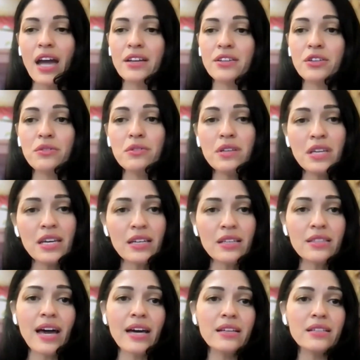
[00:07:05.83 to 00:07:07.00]
And you
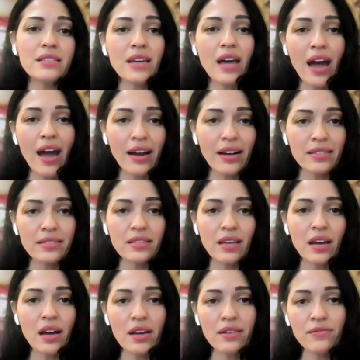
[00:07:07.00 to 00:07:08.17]
need that tax
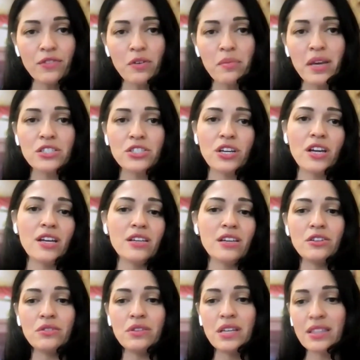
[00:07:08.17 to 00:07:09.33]
information,
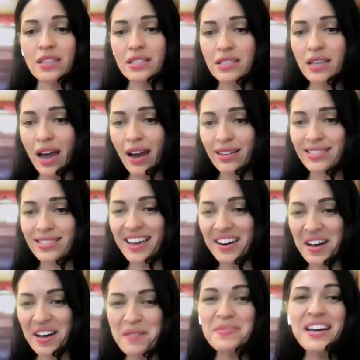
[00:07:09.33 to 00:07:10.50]
and you need the tax
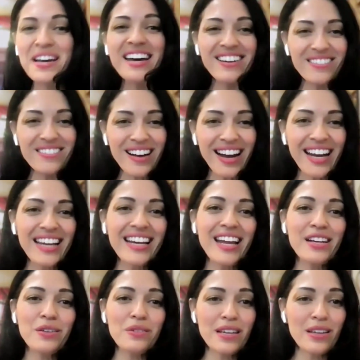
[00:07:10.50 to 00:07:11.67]
setup, right?
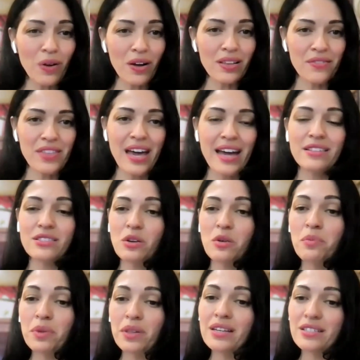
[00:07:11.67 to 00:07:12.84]
And you need all of that.
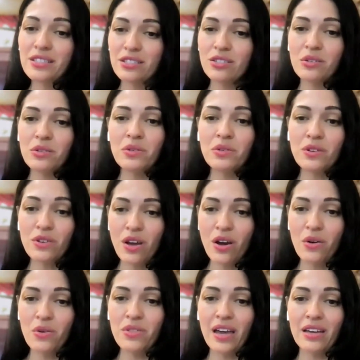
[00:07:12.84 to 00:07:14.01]
So please do
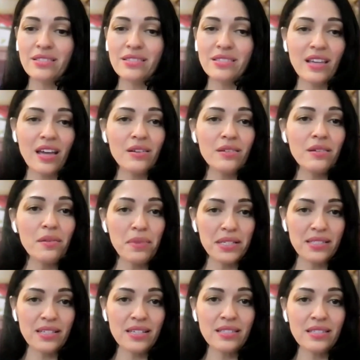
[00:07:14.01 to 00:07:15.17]
know that Zen
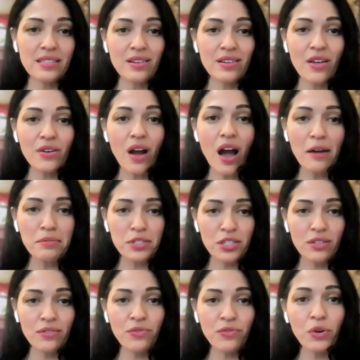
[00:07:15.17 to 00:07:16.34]
Business is another
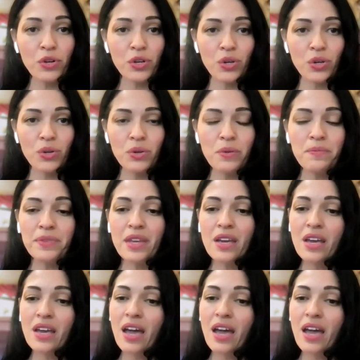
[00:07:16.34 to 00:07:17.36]
option for you.